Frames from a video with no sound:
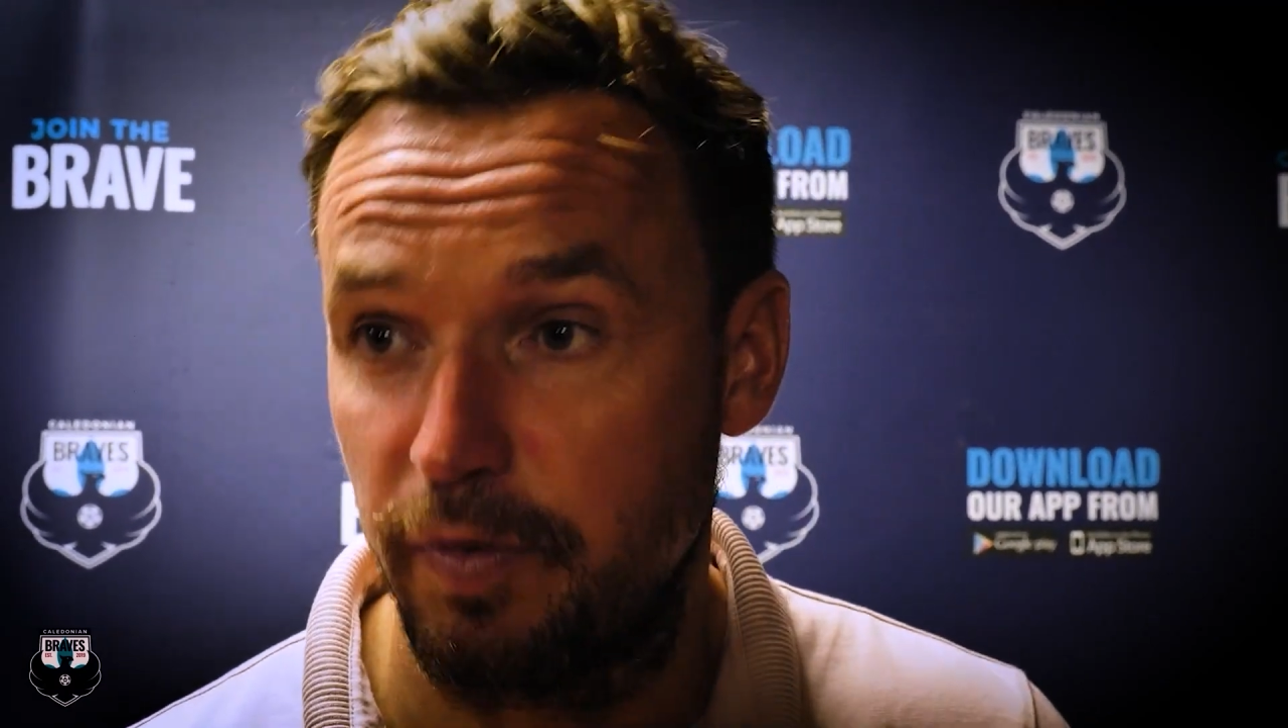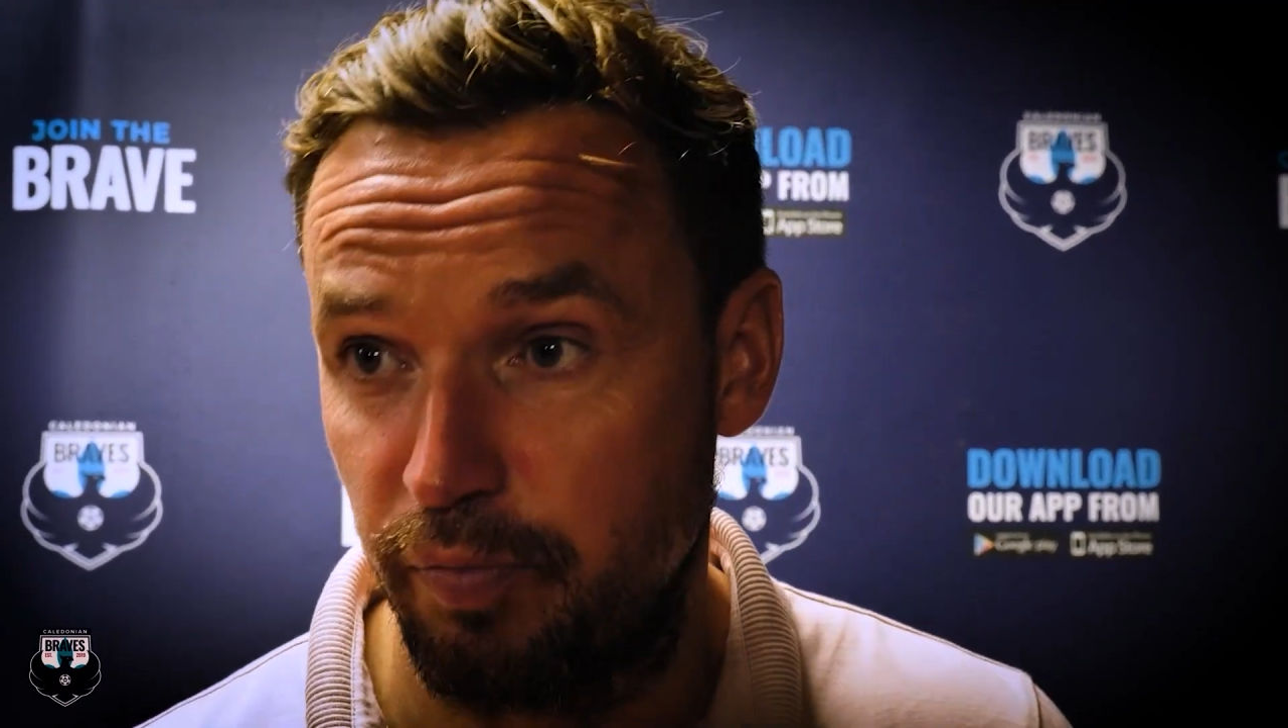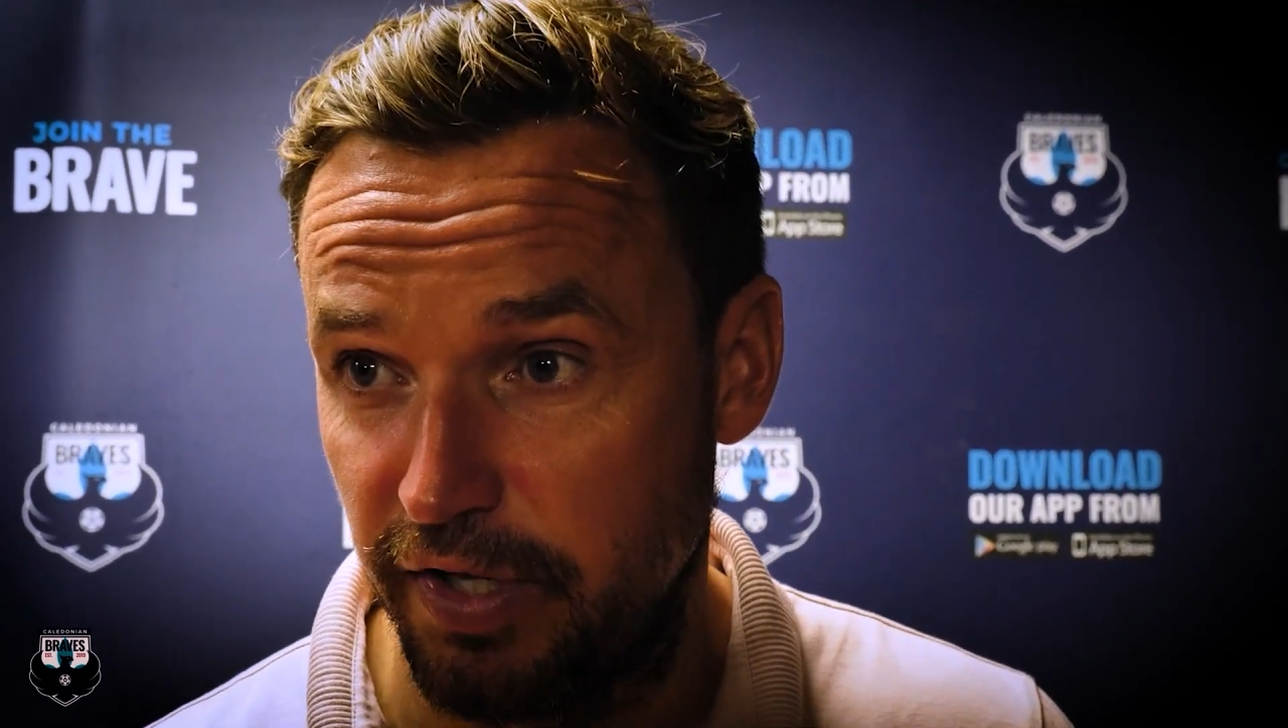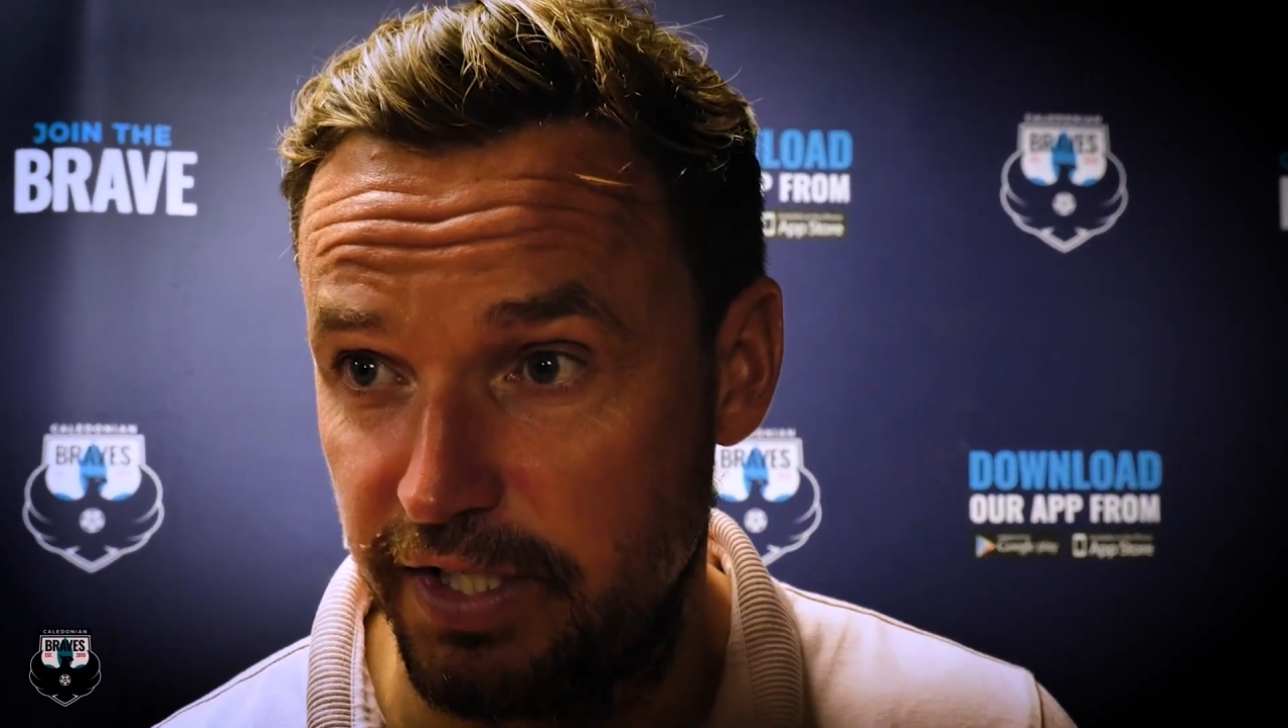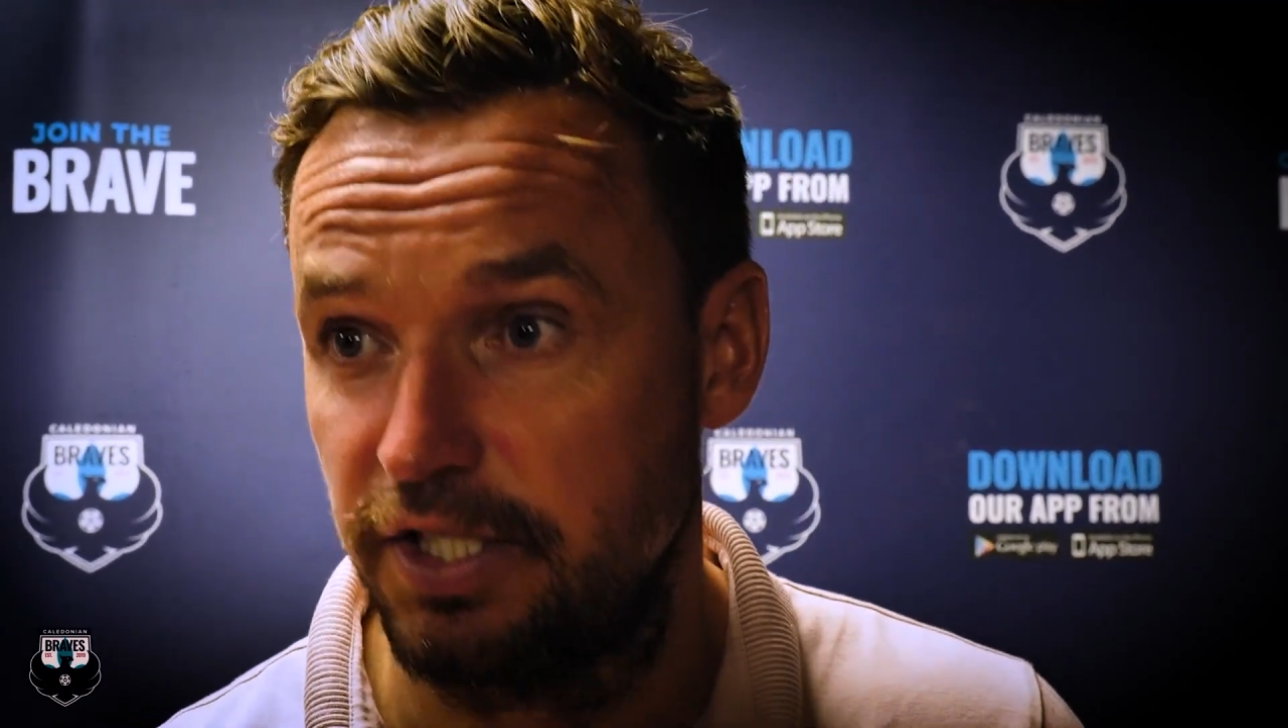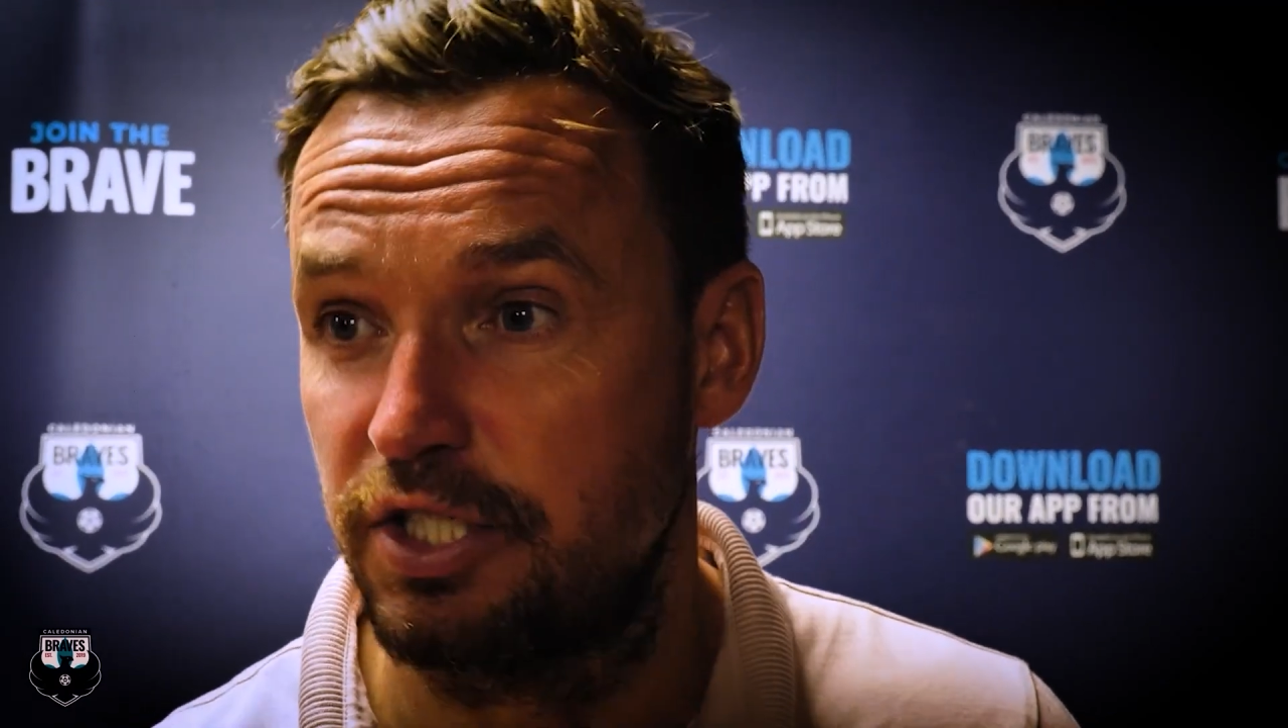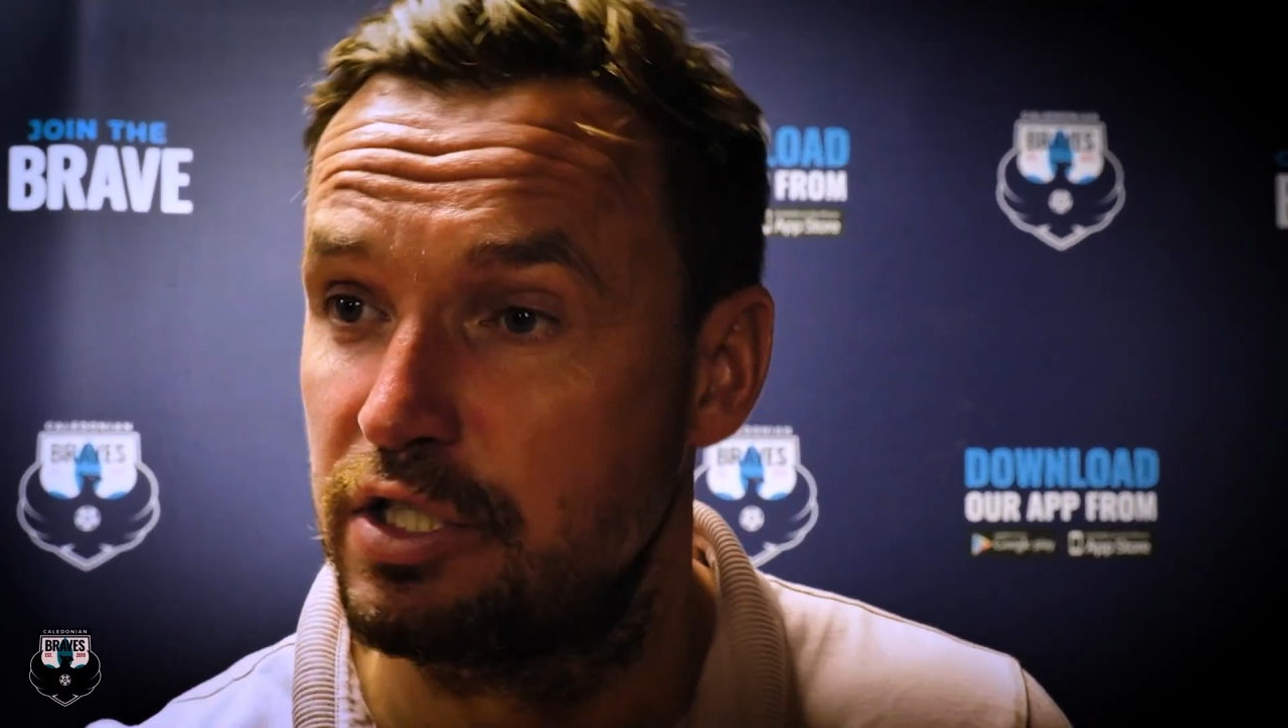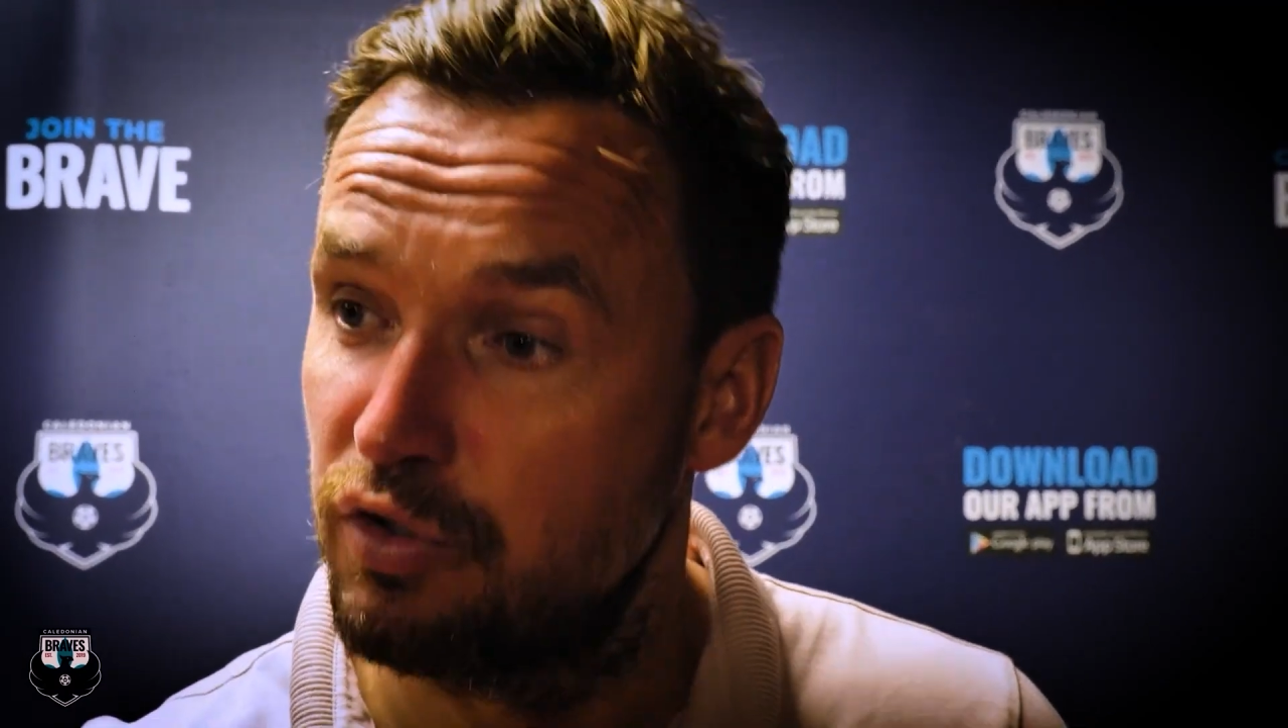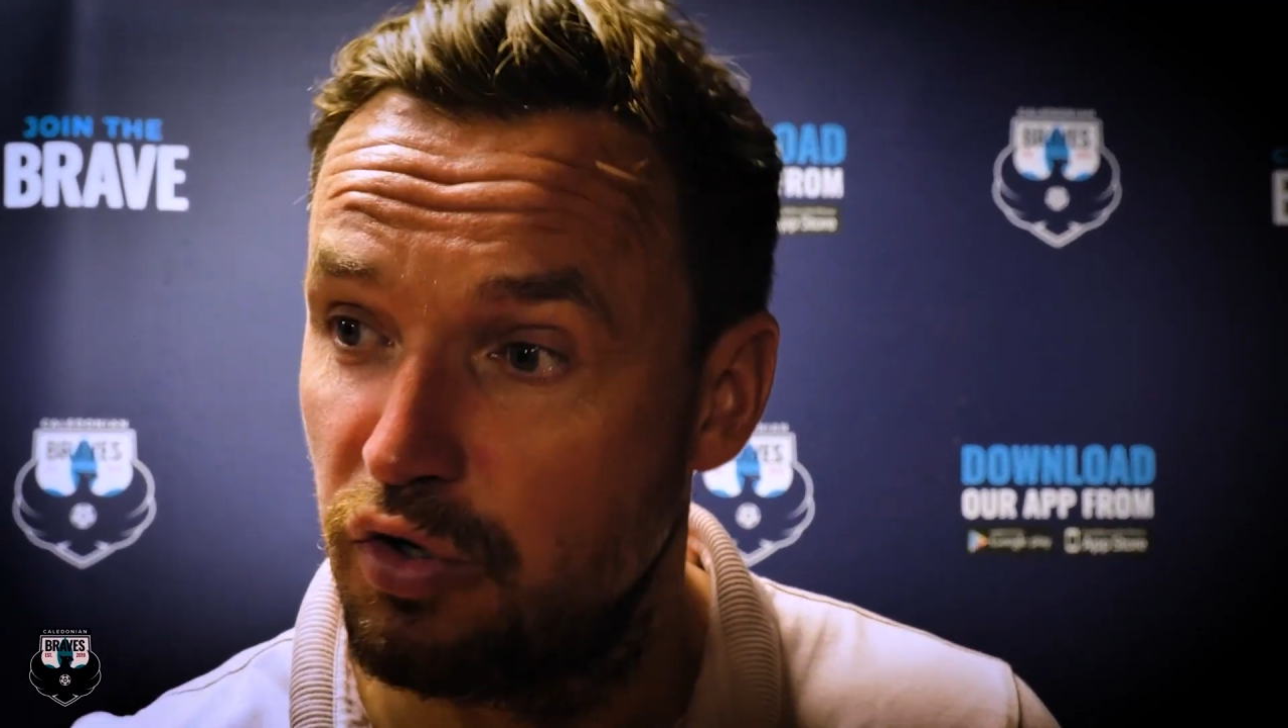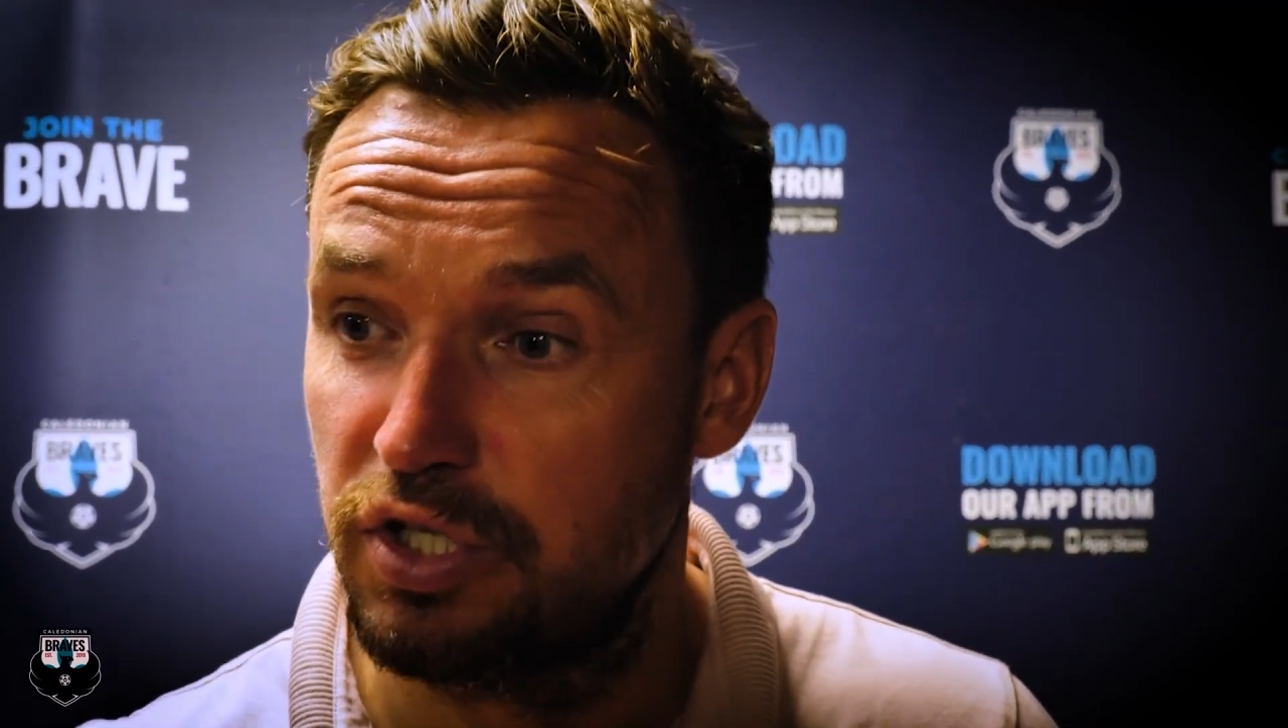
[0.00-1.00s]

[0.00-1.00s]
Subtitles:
places, as long